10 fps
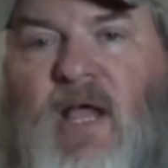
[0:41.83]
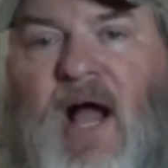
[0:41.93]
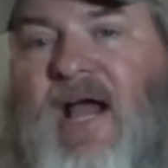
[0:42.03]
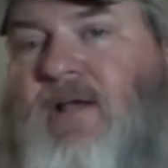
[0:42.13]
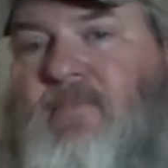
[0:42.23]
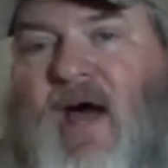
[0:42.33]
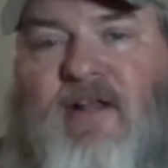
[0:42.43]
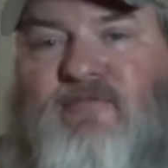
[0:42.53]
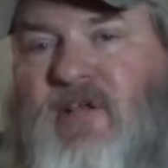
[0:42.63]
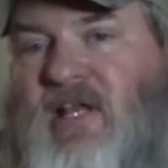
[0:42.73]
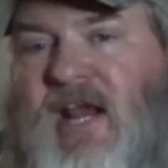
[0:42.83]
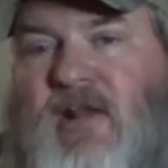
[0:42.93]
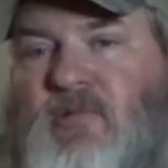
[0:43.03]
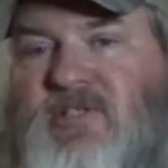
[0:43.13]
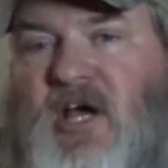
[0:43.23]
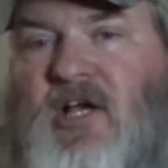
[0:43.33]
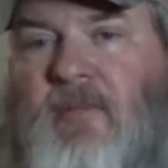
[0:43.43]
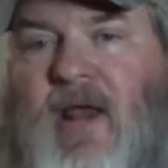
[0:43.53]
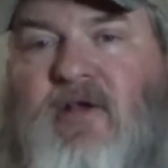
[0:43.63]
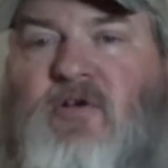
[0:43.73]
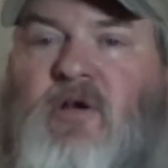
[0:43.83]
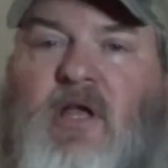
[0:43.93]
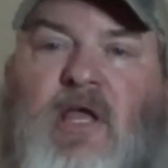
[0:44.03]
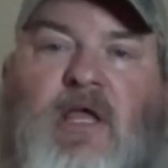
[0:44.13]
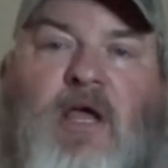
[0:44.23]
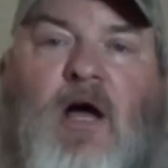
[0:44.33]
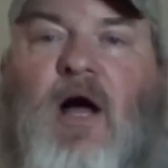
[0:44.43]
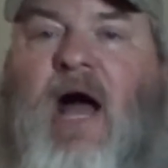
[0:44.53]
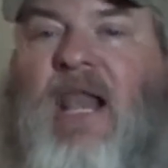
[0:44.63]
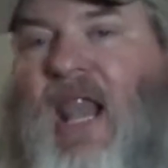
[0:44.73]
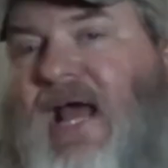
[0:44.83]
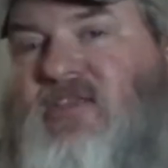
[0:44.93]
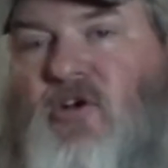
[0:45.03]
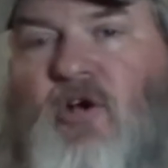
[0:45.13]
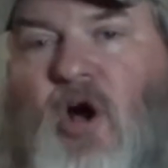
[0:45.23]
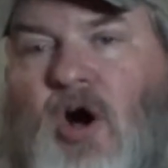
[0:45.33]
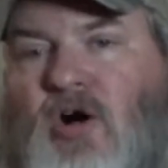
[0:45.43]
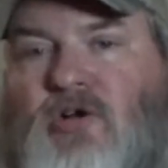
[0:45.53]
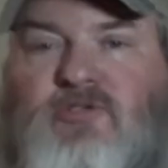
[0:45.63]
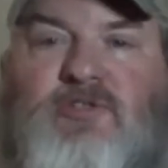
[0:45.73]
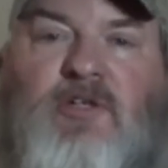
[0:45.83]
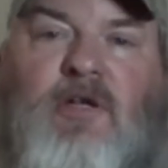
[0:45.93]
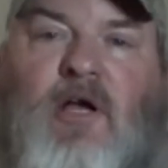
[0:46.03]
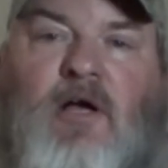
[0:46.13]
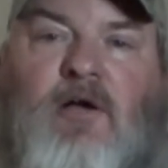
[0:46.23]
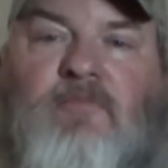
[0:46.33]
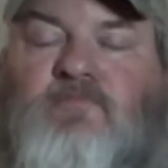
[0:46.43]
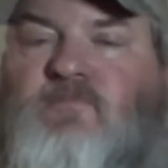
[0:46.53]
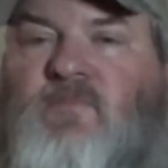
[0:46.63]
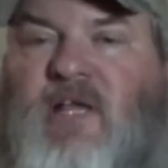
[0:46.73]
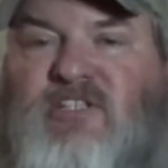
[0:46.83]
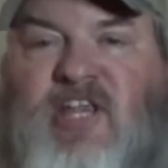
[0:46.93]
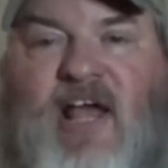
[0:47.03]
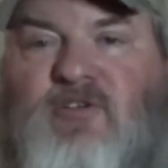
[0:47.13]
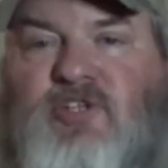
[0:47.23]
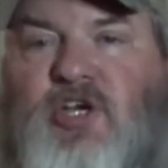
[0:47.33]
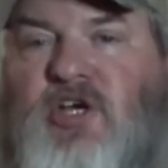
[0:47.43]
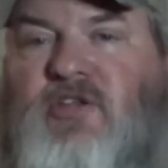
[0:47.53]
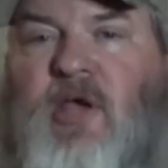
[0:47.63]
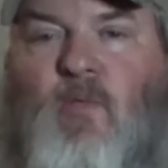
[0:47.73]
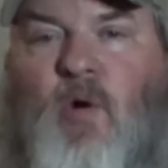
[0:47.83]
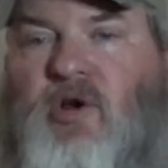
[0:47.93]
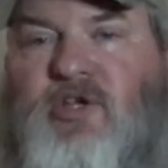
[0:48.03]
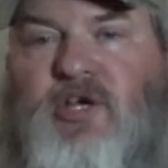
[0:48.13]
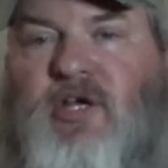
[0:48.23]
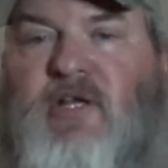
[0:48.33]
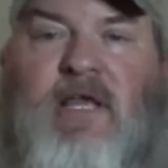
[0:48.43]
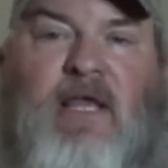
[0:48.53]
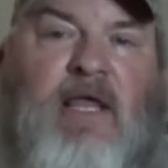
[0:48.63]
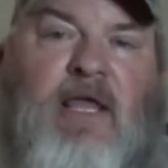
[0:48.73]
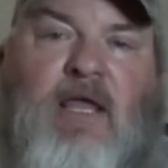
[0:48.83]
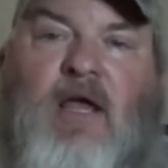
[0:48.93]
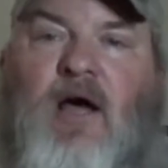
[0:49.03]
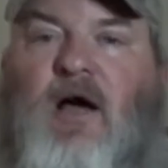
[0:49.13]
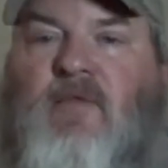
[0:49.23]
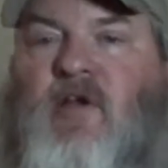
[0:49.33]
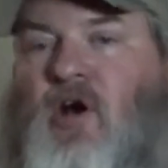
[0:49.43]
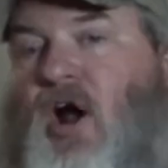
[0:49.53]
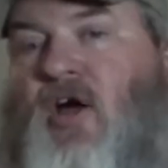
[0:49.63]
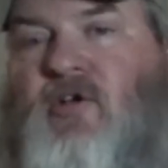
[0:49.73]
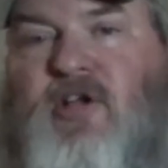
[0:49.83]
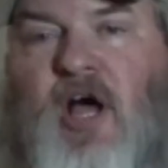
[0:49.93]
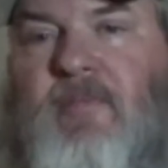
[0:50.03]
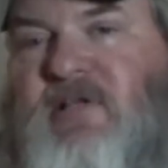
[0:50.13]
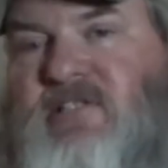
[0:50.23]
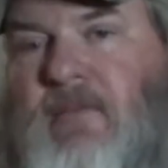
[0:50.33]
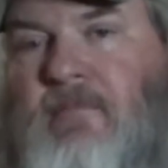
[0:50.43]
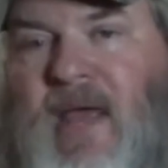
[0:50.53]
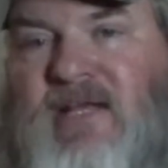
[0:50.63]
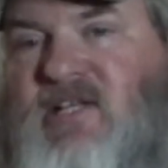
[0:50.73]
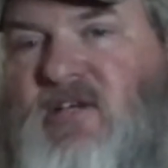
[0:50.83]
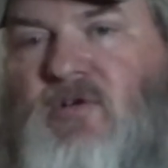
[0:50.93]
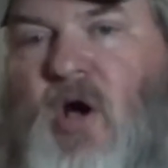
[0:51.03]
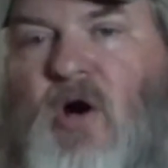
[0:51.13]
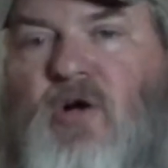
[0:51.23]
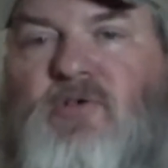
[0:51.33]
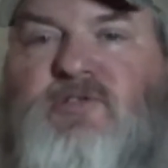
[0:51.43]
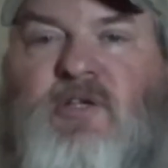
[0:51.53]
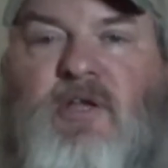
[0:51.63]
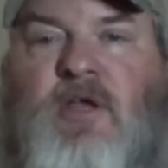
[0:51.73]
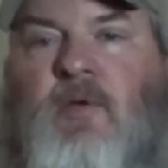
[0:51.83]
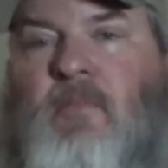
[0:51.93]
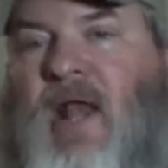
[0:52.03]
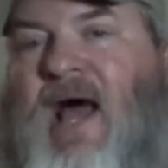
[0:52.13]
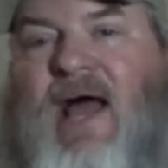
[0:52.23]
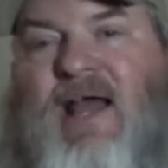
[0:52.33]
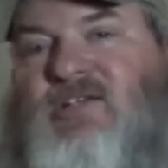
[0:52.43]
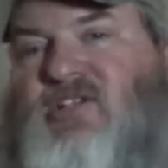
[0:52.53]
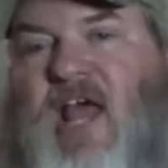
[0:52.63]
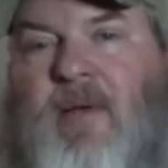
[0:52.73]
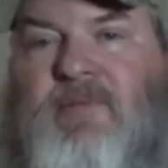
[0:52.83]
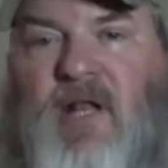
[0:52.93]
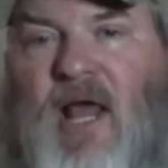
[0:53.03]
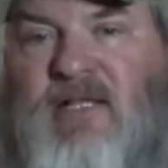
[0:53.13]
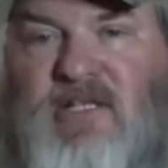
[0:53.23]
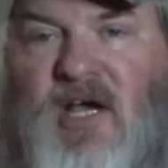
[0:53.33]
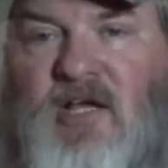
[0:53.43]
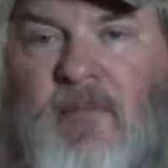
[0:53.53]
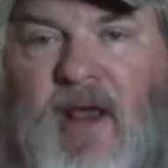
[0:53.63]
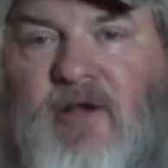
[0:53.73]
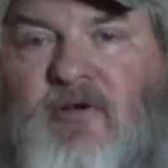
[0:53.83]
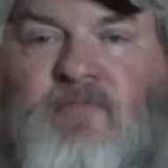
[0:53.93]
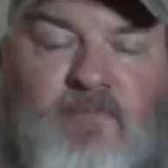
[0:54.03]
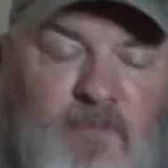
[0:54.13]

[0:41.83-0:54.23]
I am not affiliated with Duck Commander. I like their calls. They sound good. They work good. There are other companies that make teal calls, but I just happen to like Duck Commander.